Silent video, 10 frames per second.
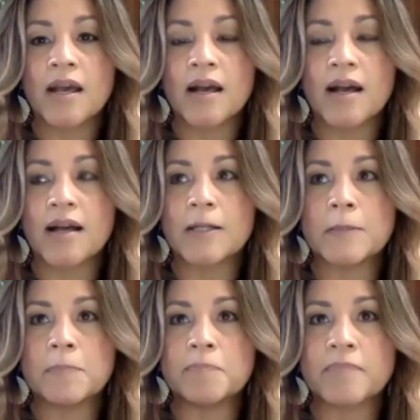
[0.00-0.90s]

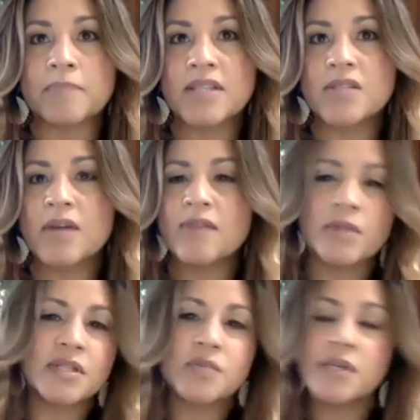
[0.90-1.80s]
Um, and so I've
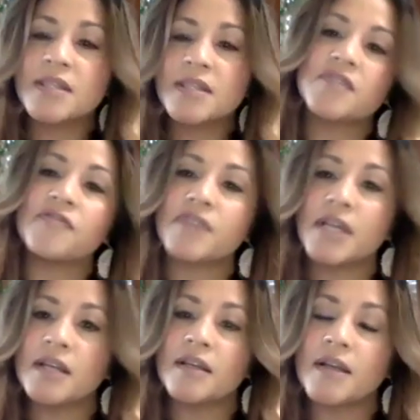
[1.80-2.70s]
worked with
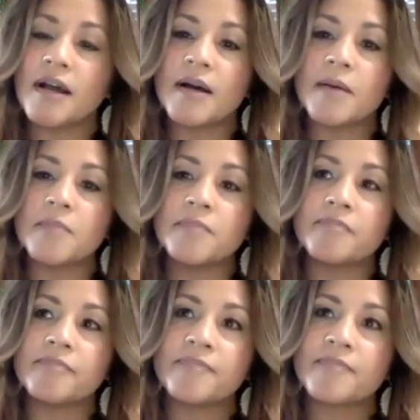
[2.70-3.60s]
different um,
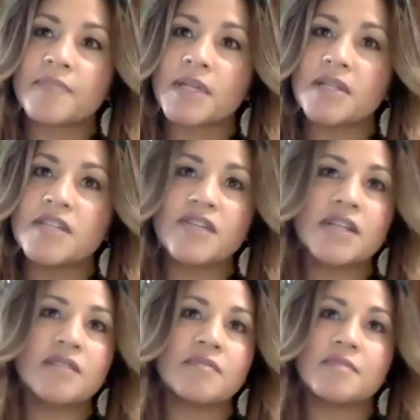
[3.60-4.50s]

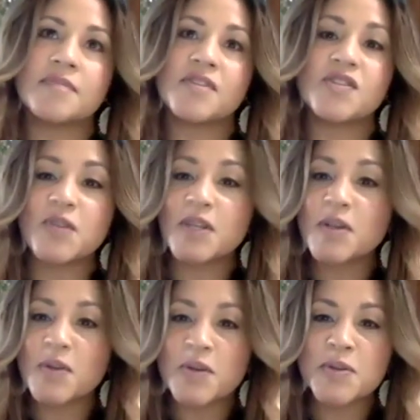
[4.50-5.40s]
different student
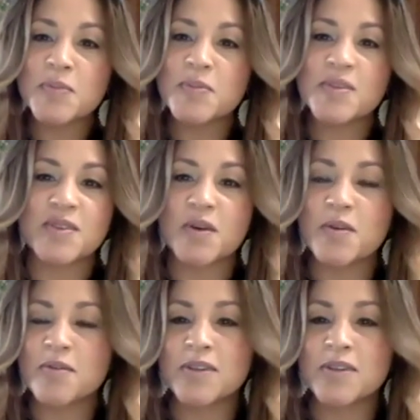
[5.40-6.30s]
groups
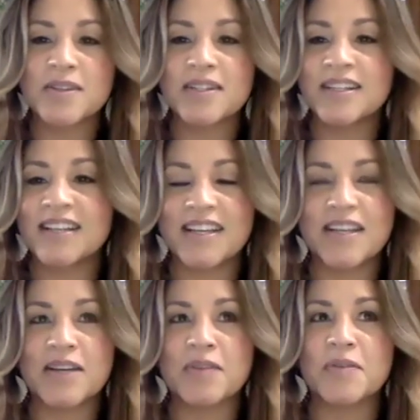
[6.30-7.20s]
over you
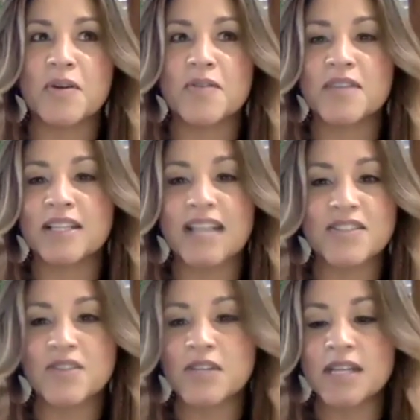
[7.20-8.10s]
know over the last
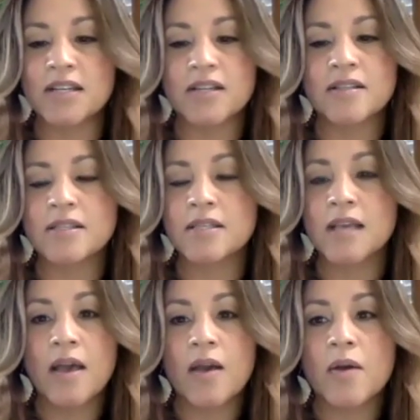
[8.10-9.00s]
30 years,
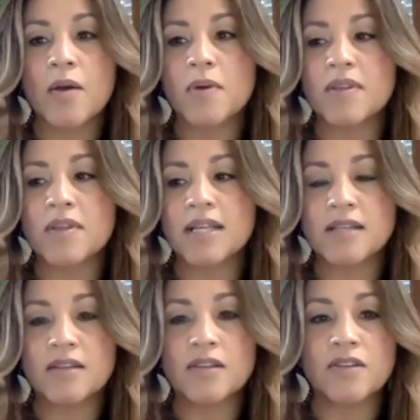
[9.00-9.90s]
whether that's
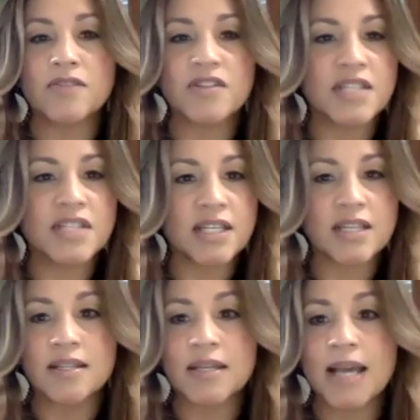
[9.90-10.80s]
on
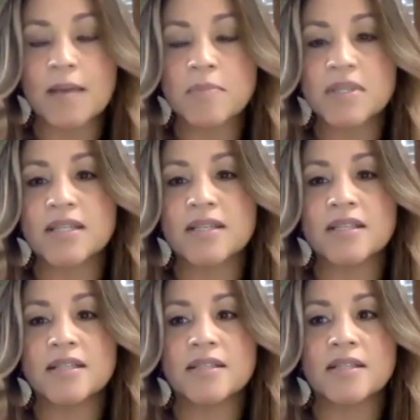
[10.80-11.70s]
university
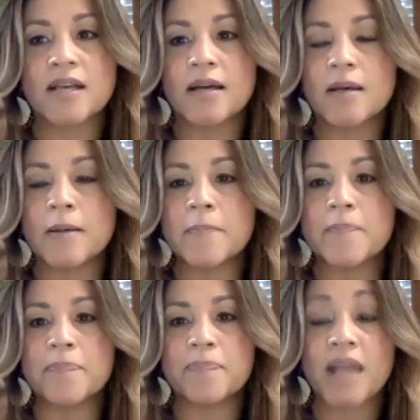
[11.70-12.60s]
campuses,
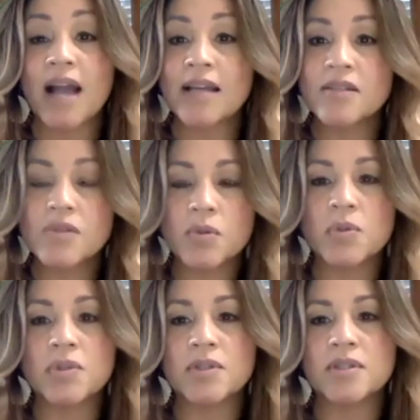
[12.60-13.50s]
um, high
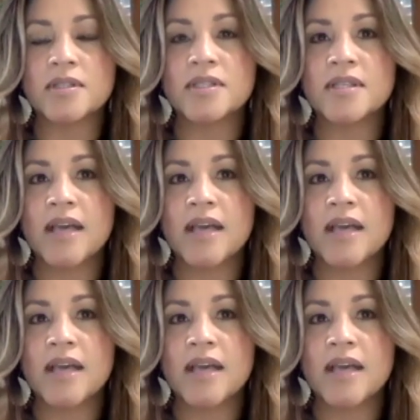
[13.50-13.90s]
schools,